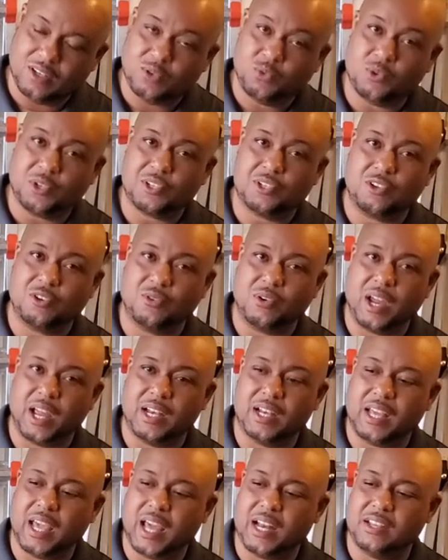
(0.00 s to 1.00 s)
was the
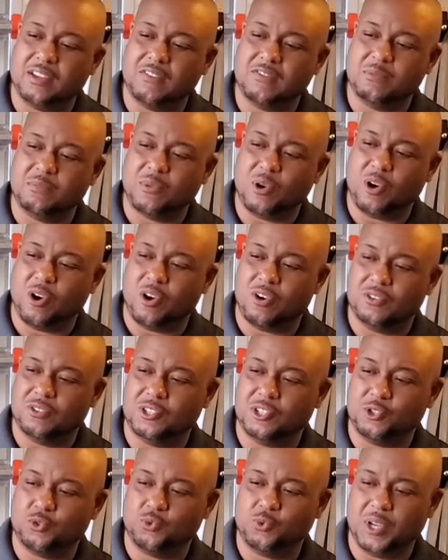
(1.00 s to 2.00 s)
granddaddy of them all,
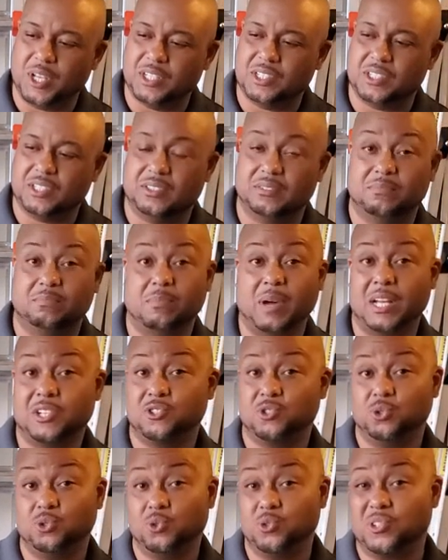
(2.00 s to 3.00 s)
this rigid. My
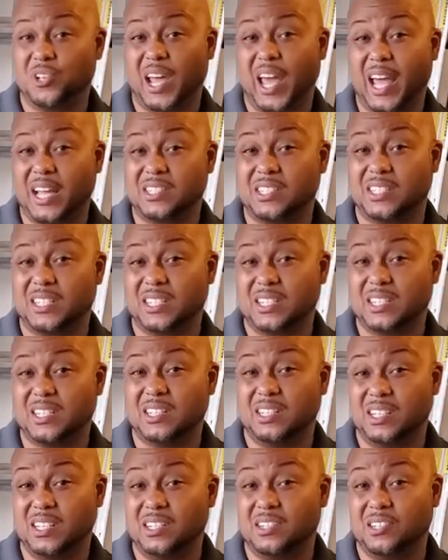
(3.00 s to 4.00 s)
tools are actually
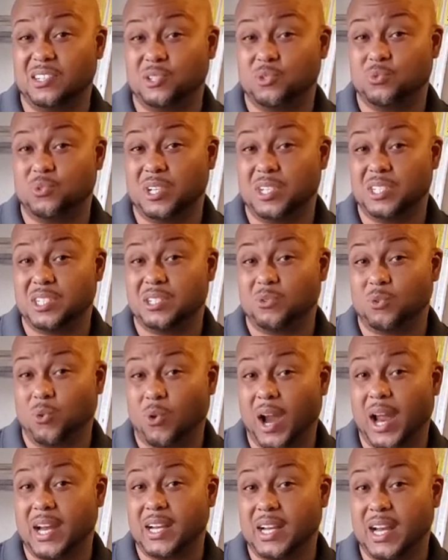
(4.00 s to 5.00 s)
still in this rigid
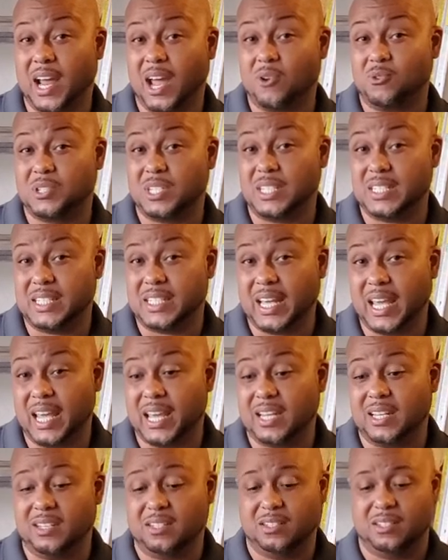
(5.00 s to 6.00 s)
right now
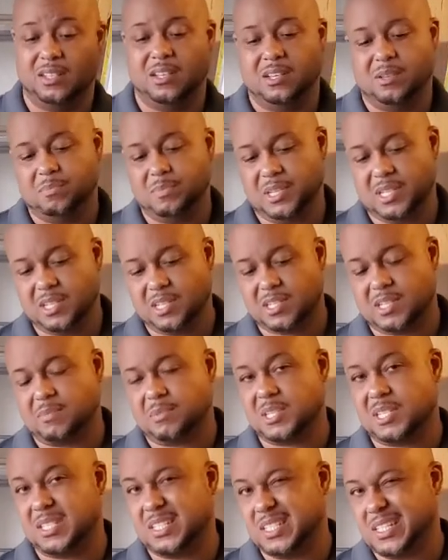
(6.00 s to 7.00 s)
today because
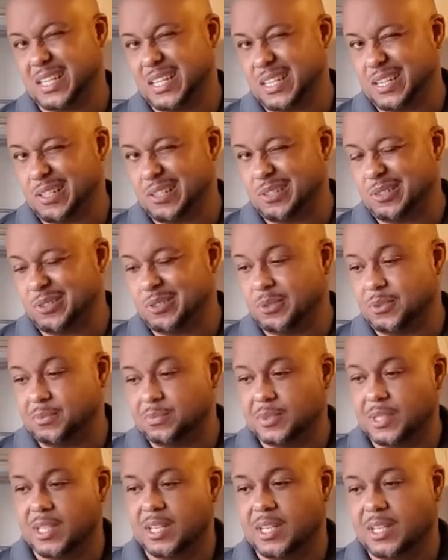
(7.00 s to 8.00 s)
I'm still,
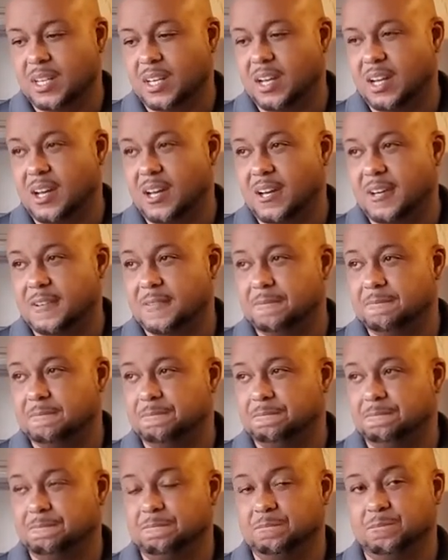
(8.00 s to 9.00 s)

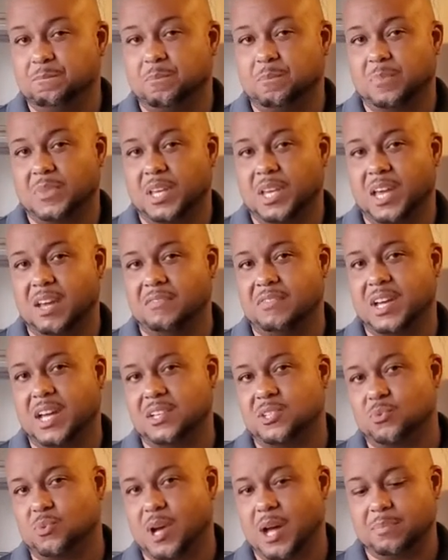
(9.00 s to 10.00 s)
um, have
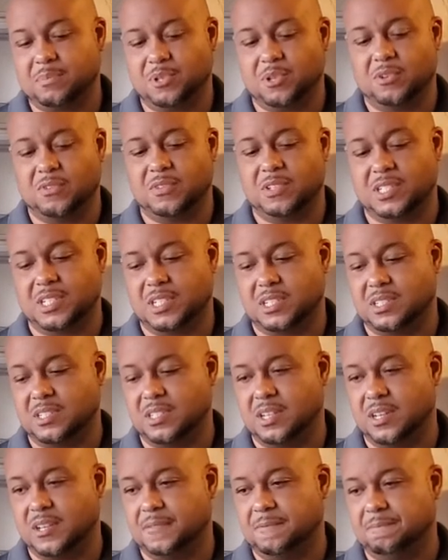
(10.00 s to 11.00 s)
not swapped over just
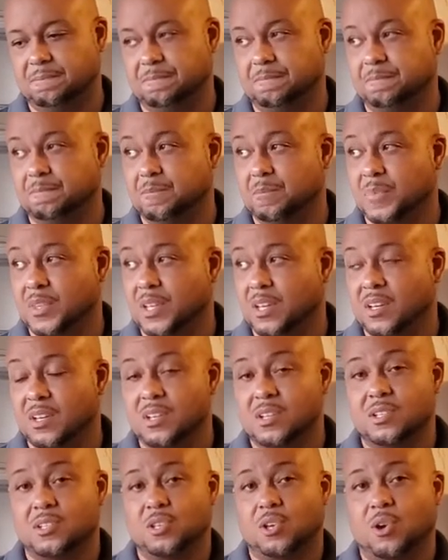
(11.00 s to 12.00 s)
yet.
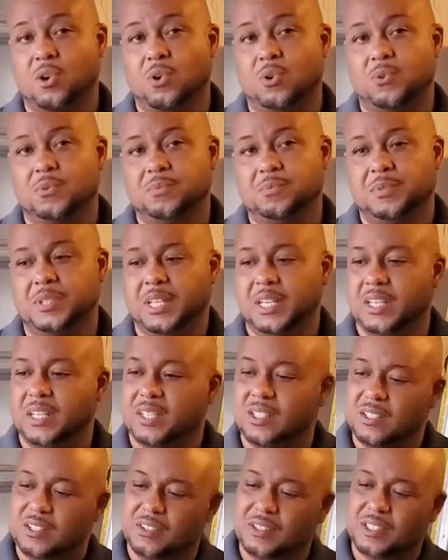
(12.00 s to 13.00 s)
So
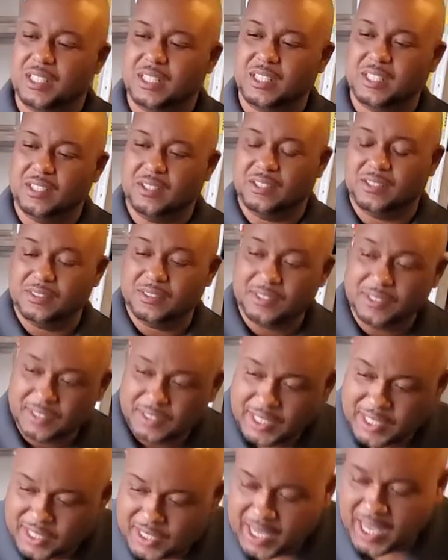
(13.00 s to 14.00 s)
the let's